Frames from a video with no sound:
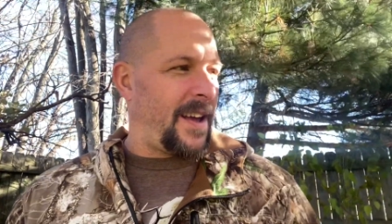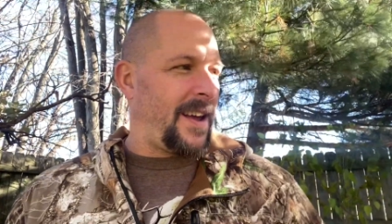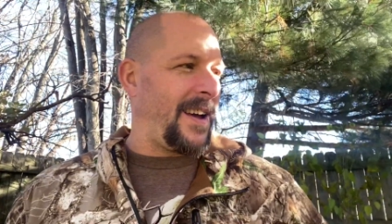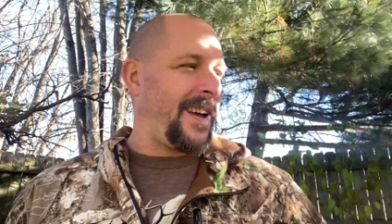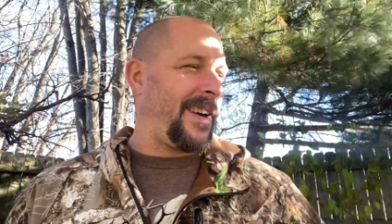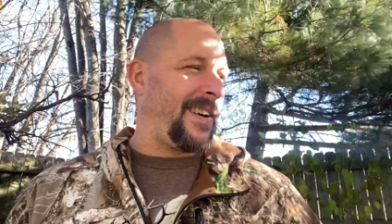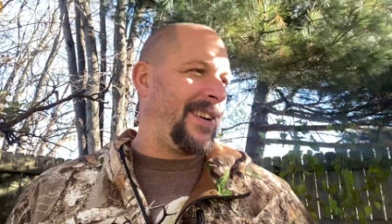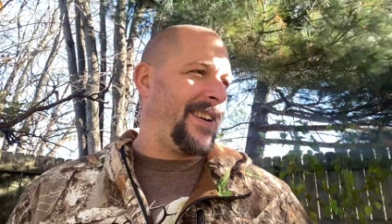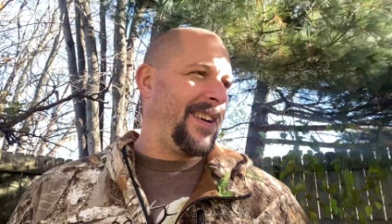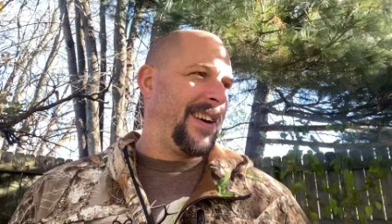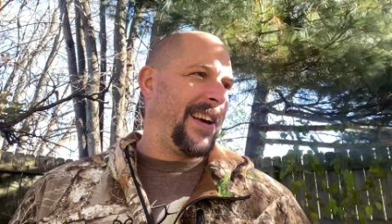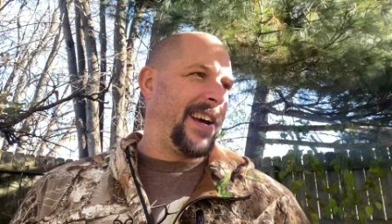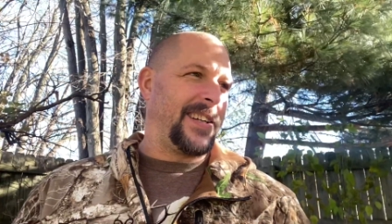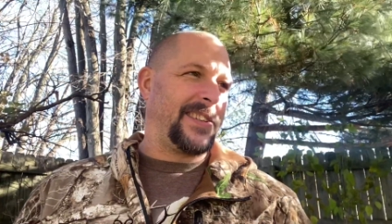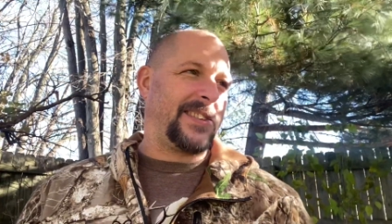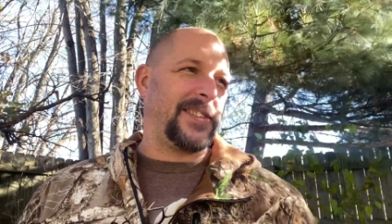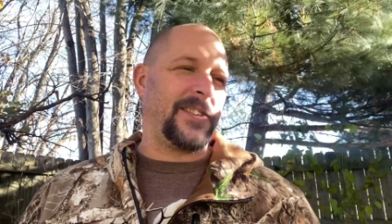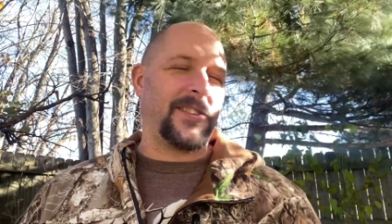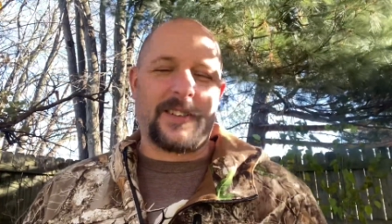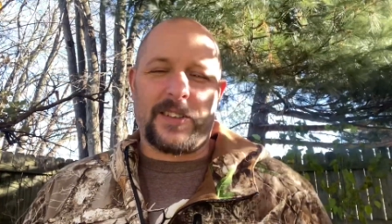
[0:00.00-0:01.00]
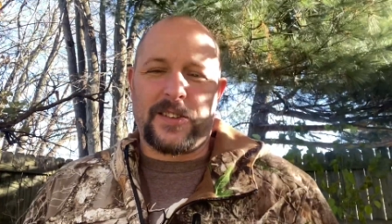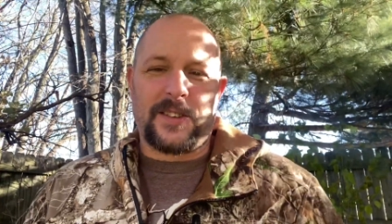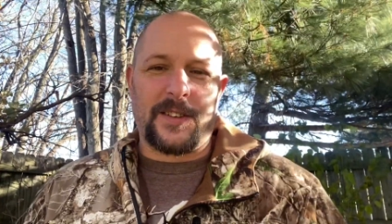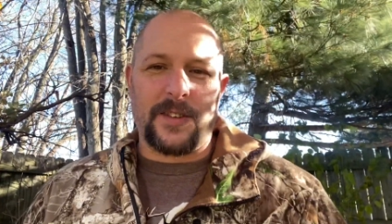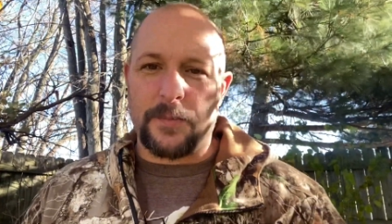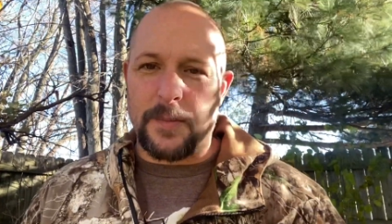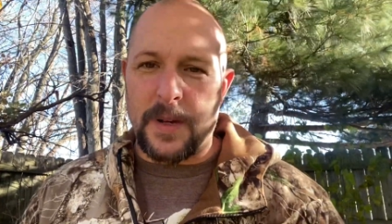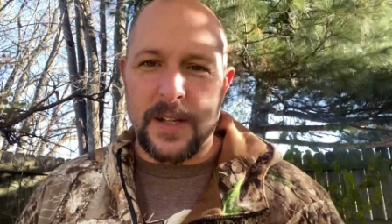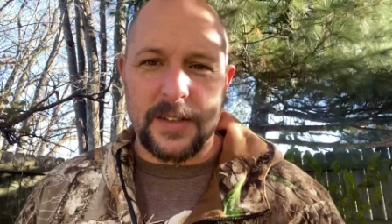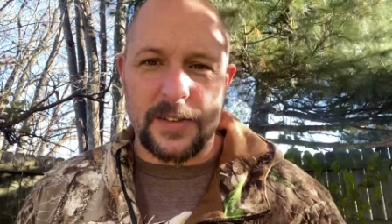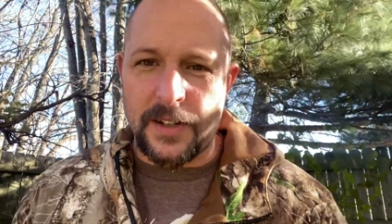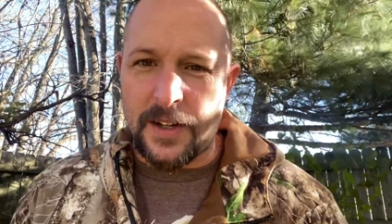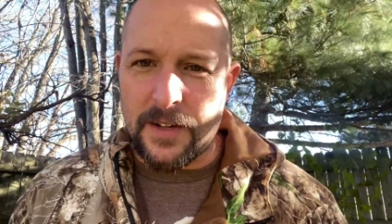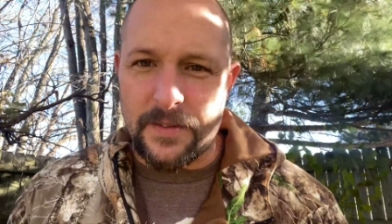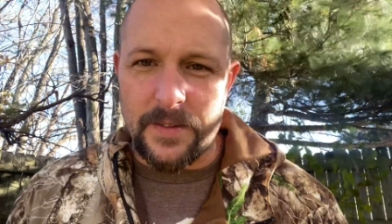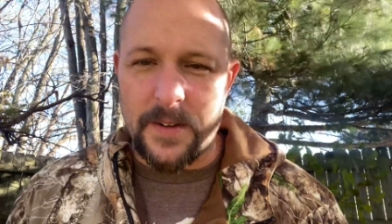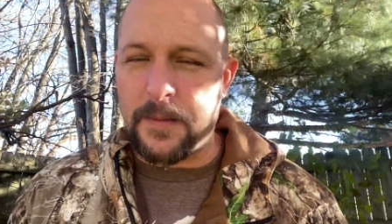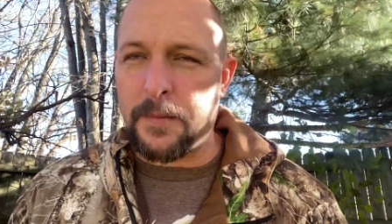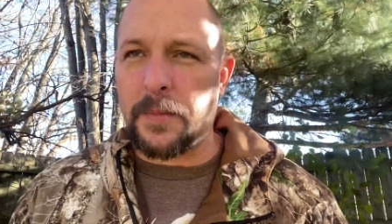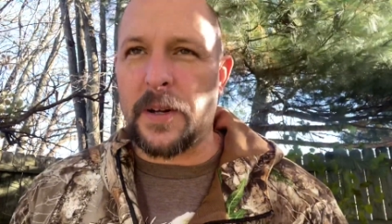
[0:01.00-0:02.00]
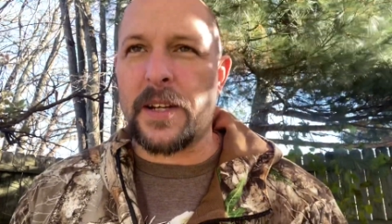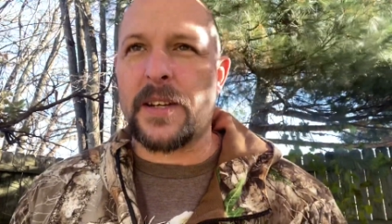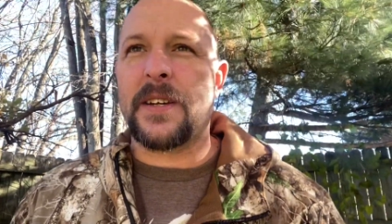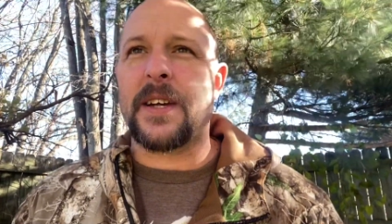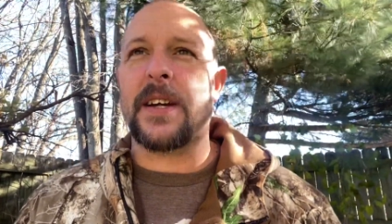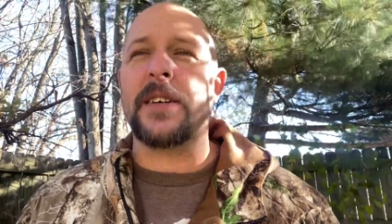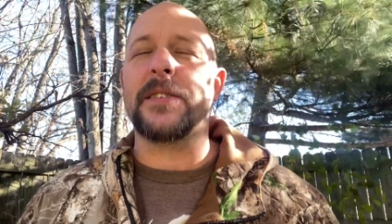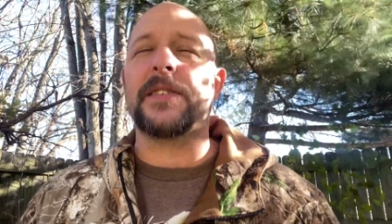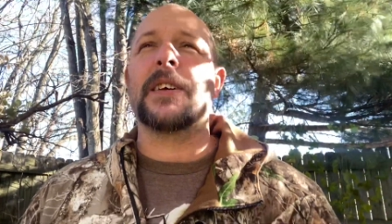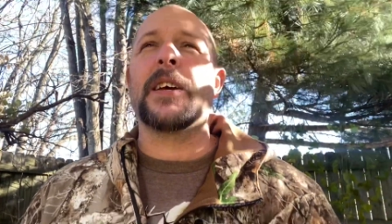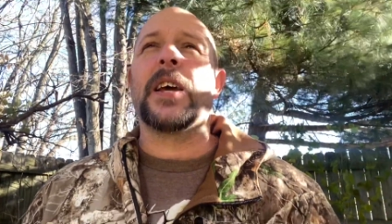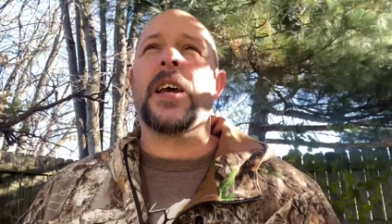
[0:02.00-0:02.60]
I still, I still mess off. Everybody does.